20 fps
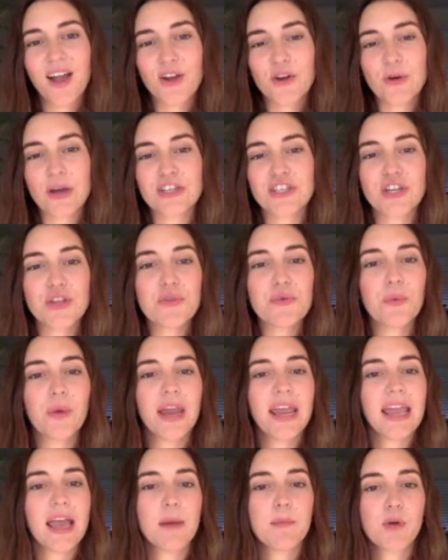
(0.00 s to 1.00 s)
Question
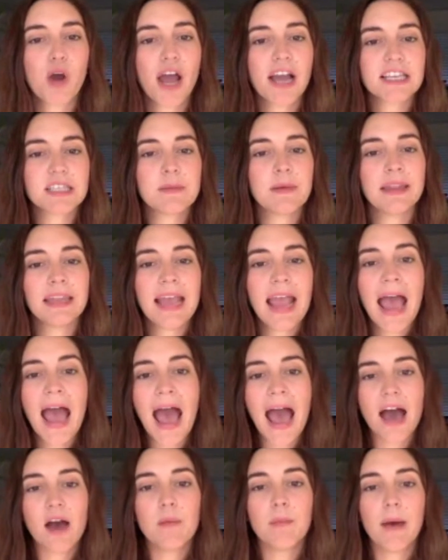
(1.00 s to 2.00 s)
3, approximately
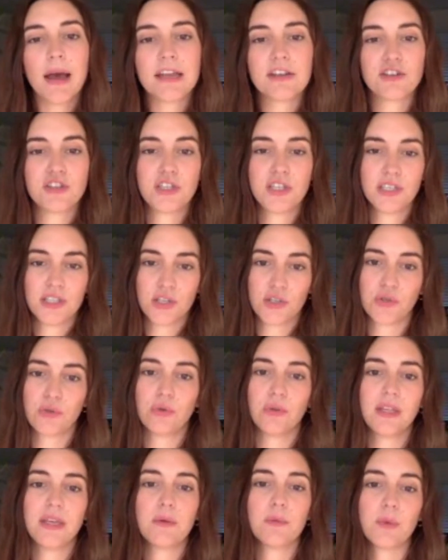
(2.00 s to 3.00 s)
how much does a
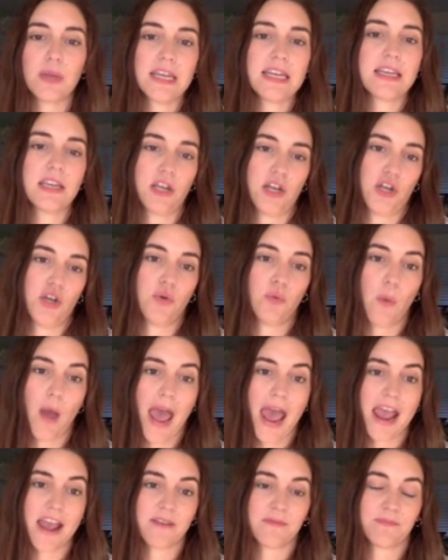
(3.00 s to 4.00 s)
Thule reed canoe
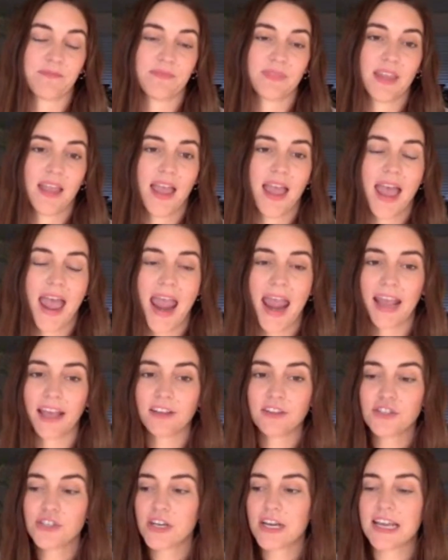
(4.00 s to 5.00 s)
weigh?
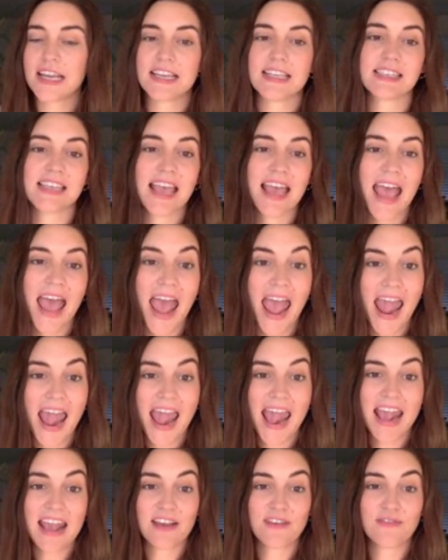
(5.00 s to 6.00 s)
Answer is
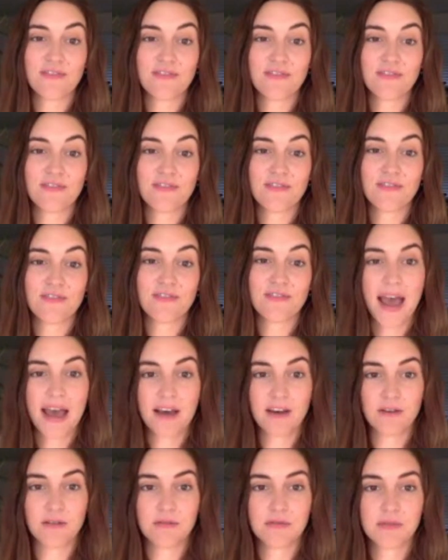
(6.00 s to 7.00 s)
A, 50
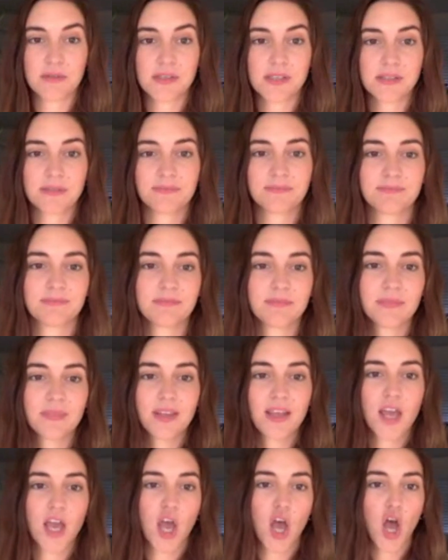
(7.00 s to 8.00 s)
pounds.
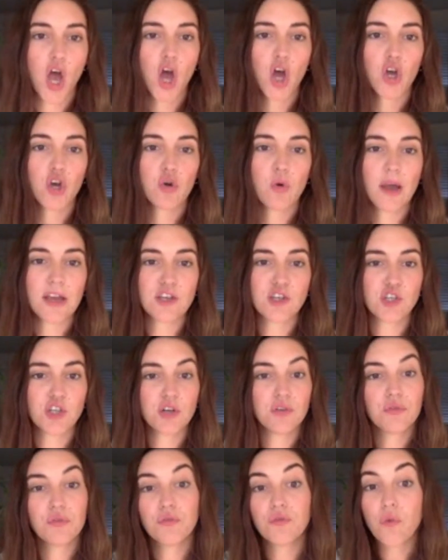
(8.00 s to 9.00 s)

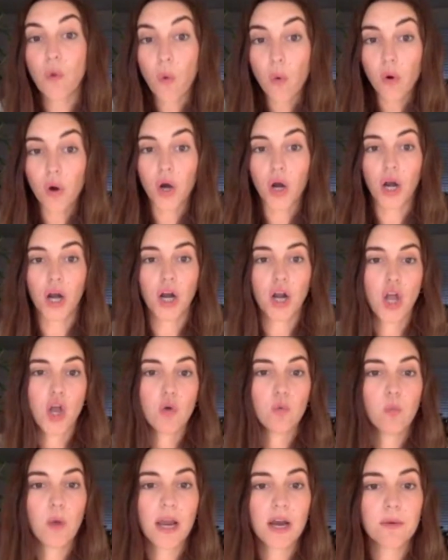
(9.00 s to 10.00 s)
Question 4,
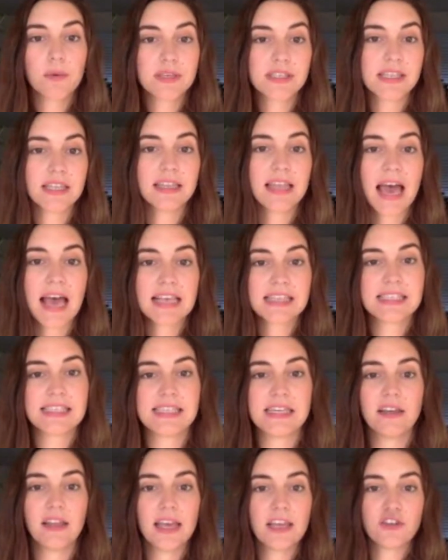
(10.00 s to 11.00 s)
where was the last
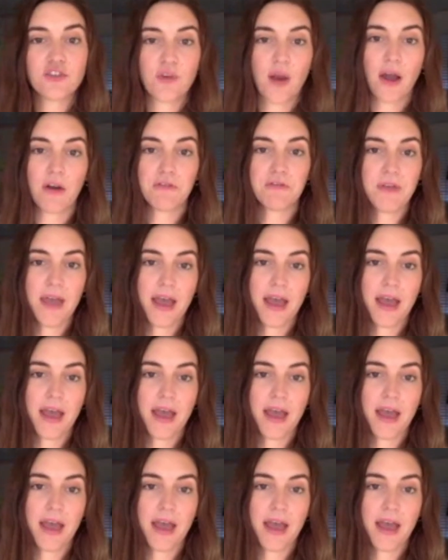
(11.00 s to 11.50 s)
steelhead trout